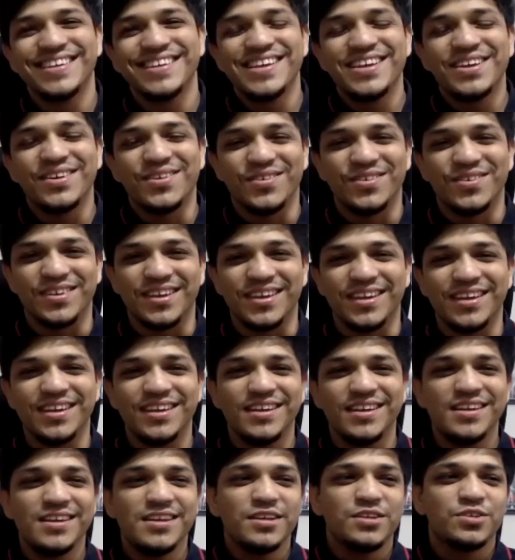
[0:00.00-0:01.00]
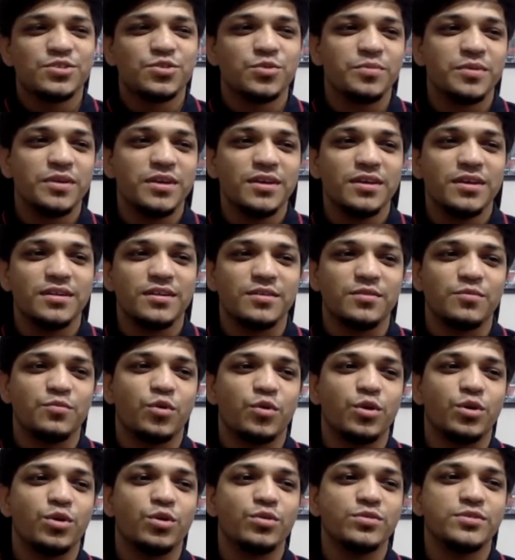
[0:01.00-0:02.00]
Okay. So Mihir,
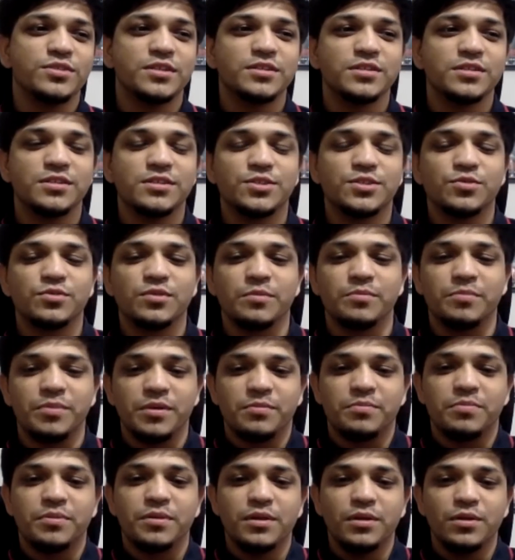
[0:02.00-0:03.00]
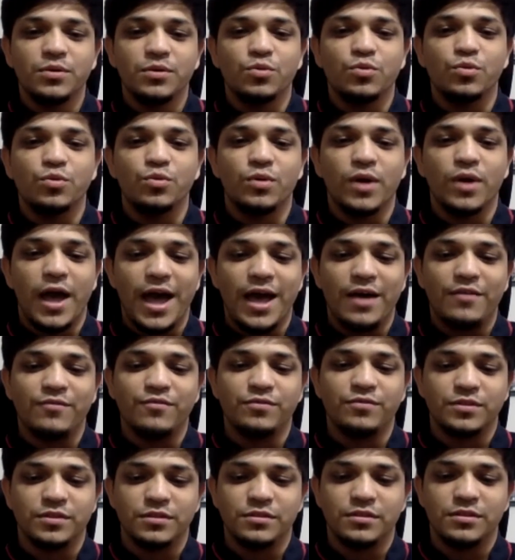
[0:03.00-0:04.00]
what do you suggest to the people who
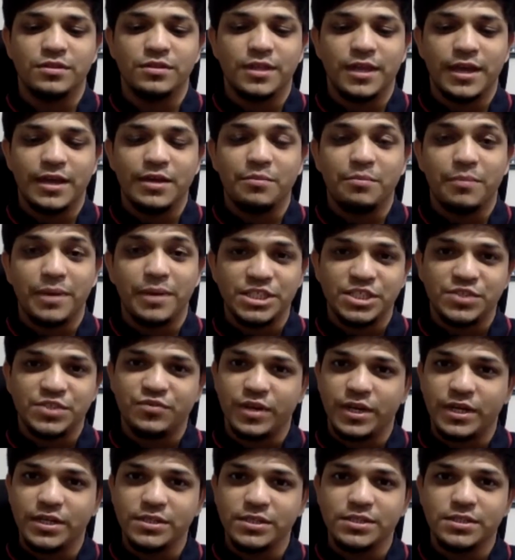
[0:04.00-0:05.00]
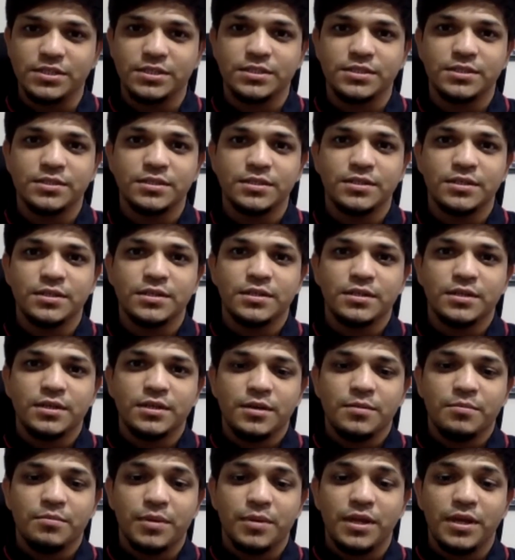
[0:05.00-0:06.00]
have their best friends,
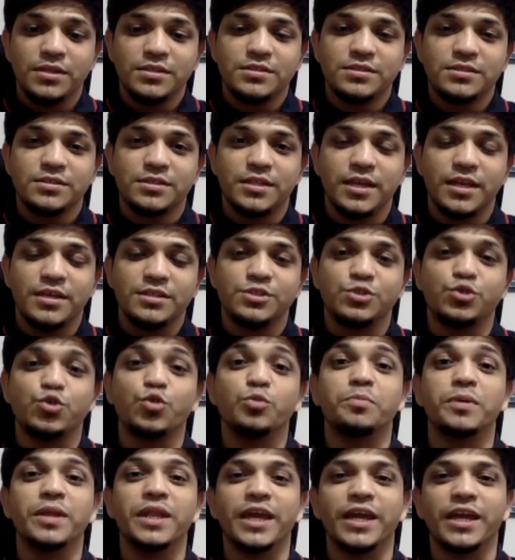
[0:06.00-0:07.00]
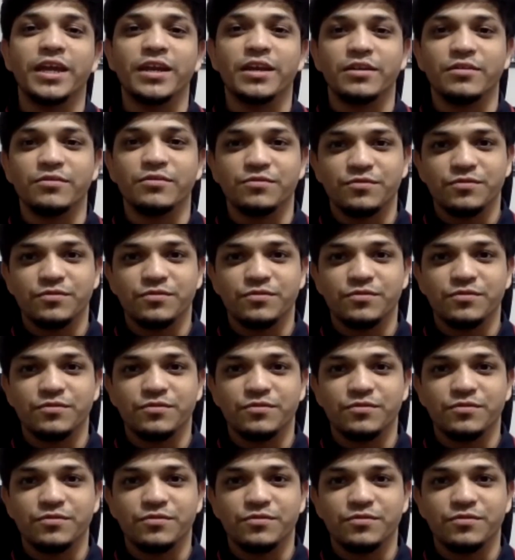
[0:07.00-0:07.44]
plus they are super negative?